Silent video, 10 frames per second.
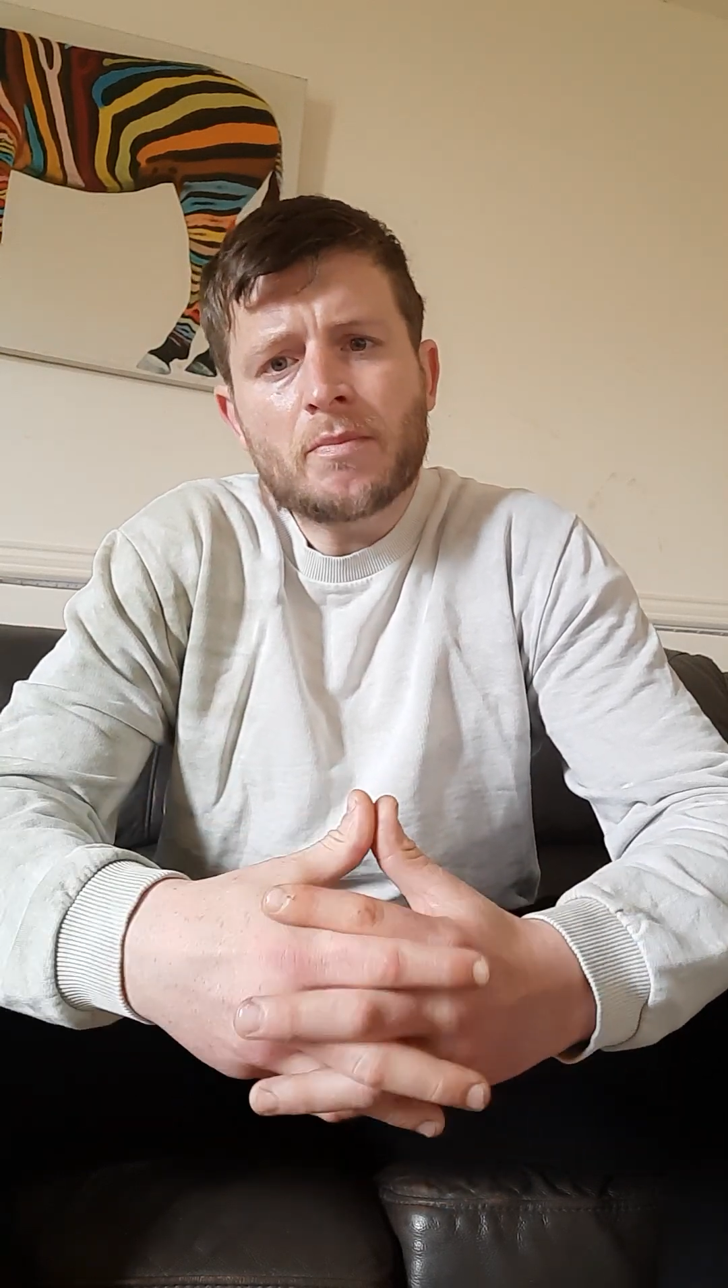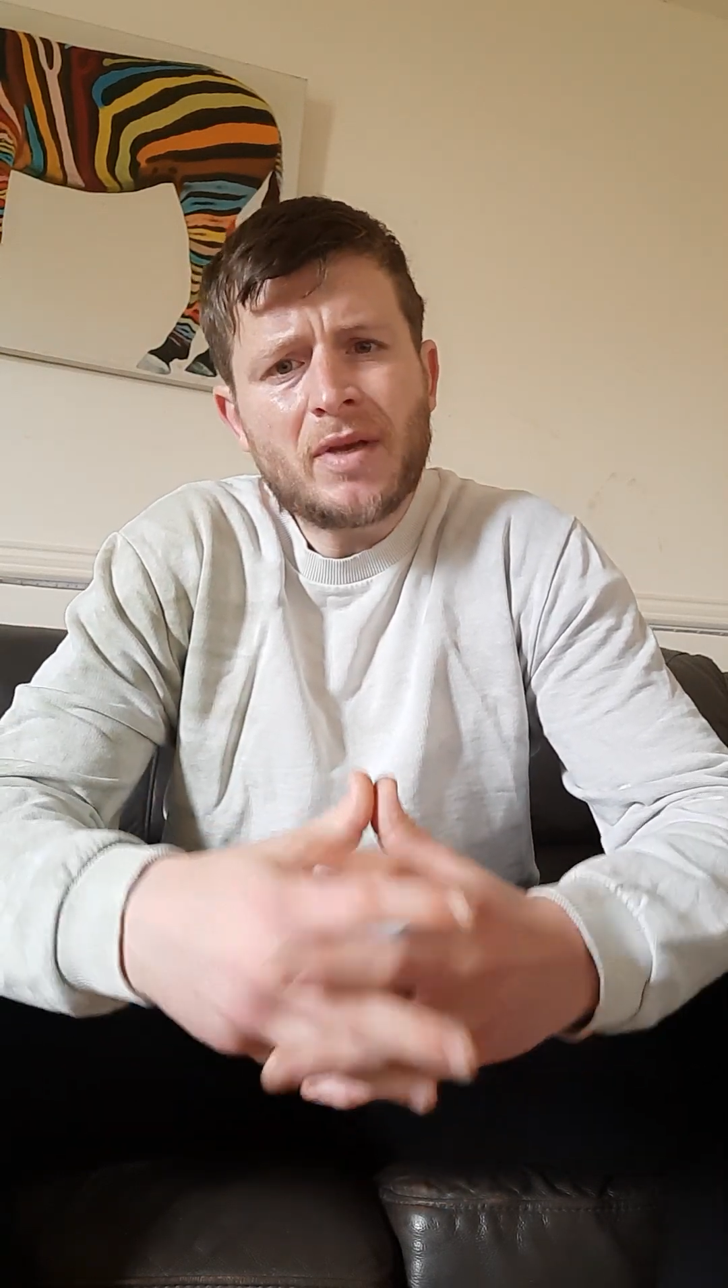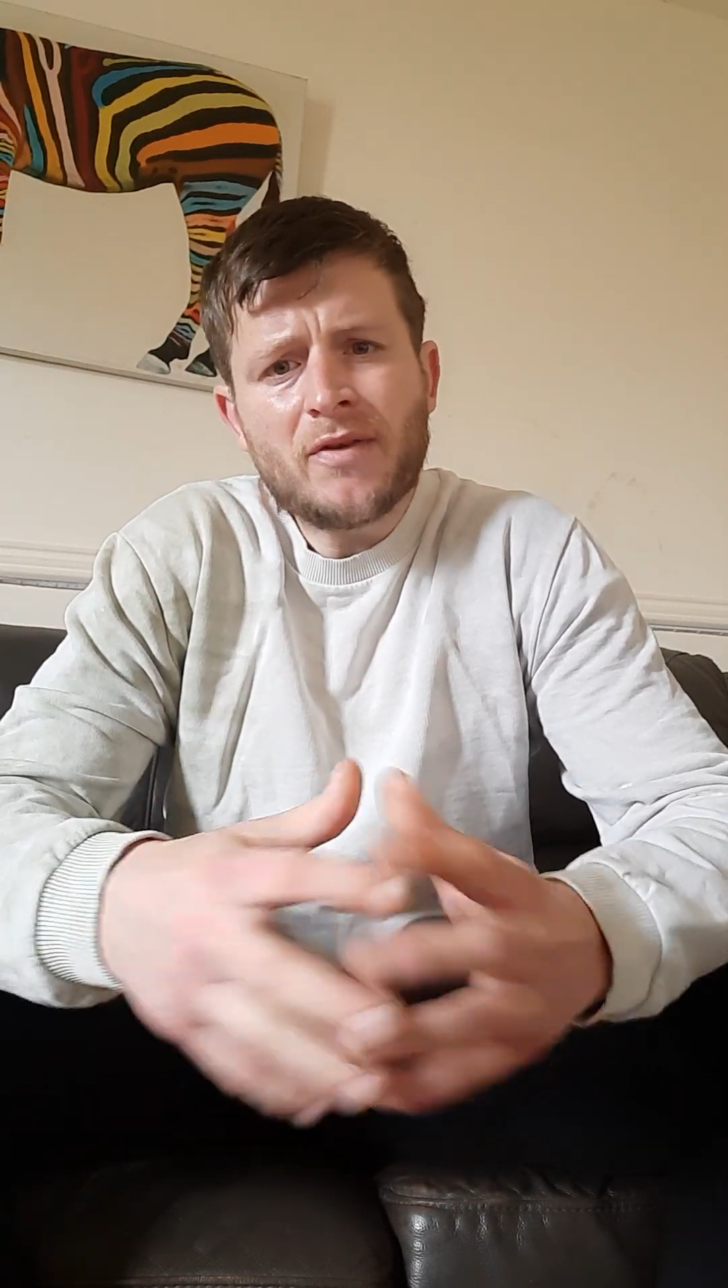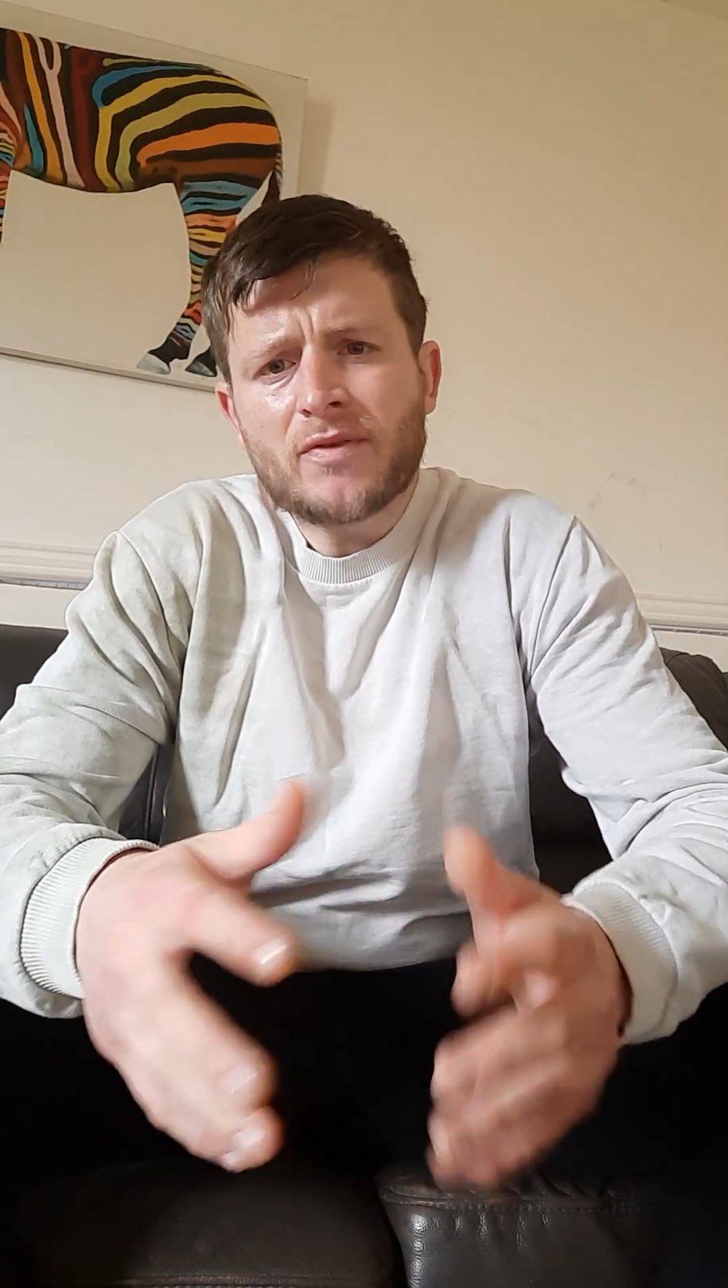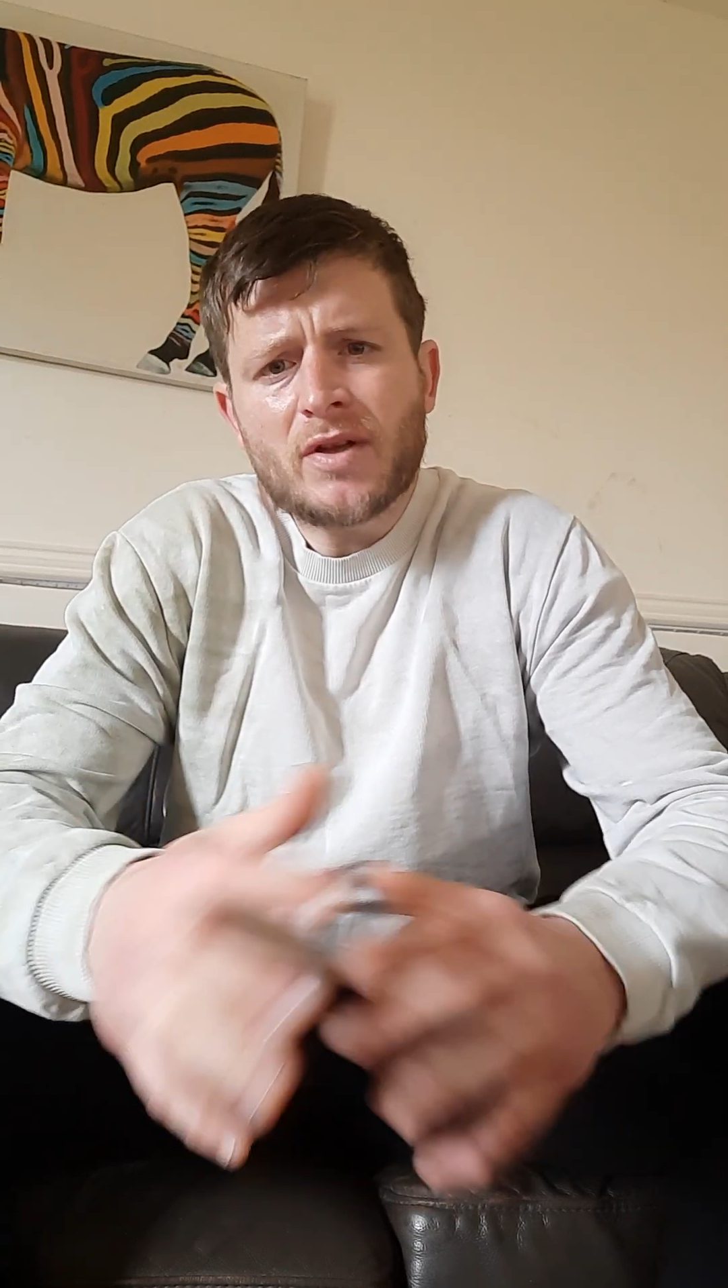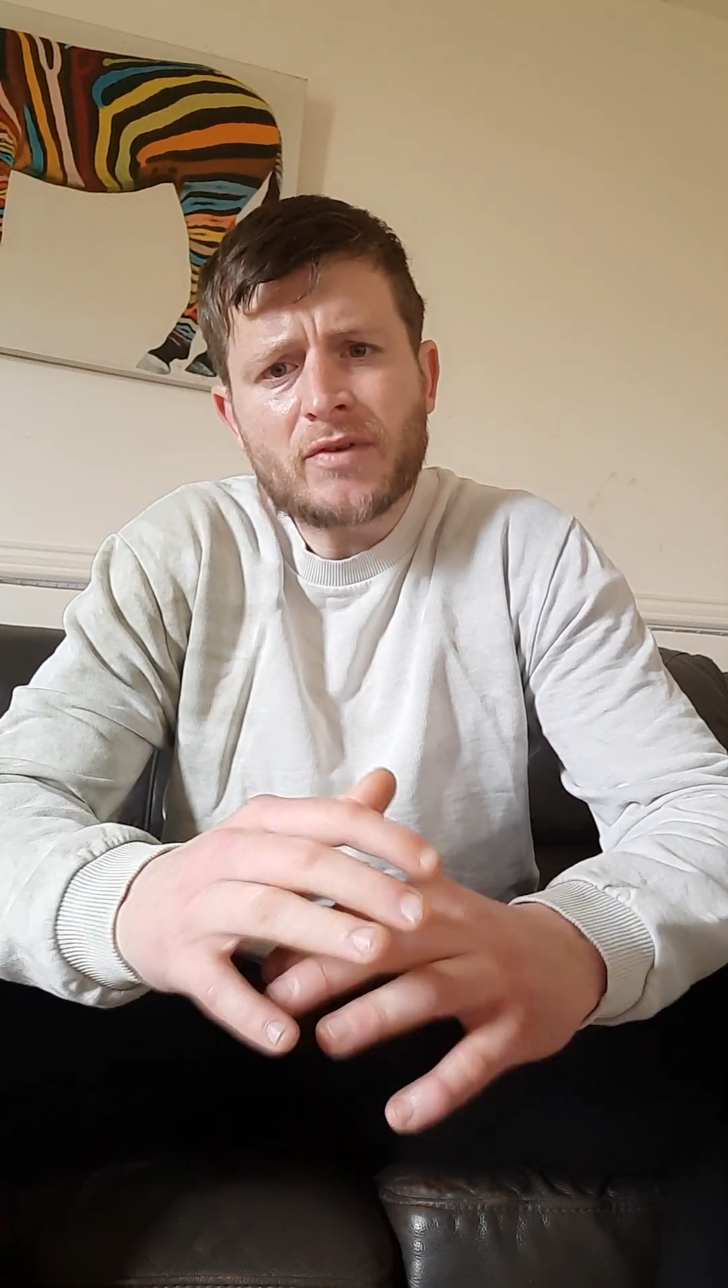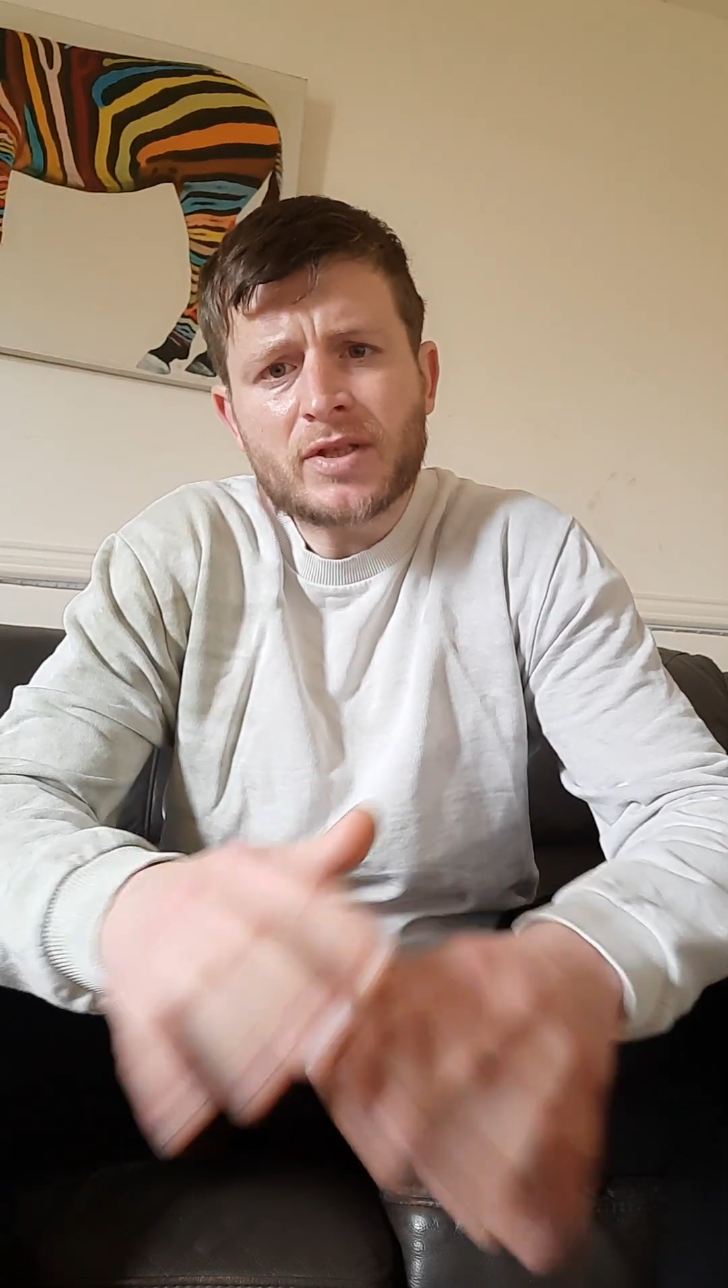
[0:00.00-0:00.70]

beef never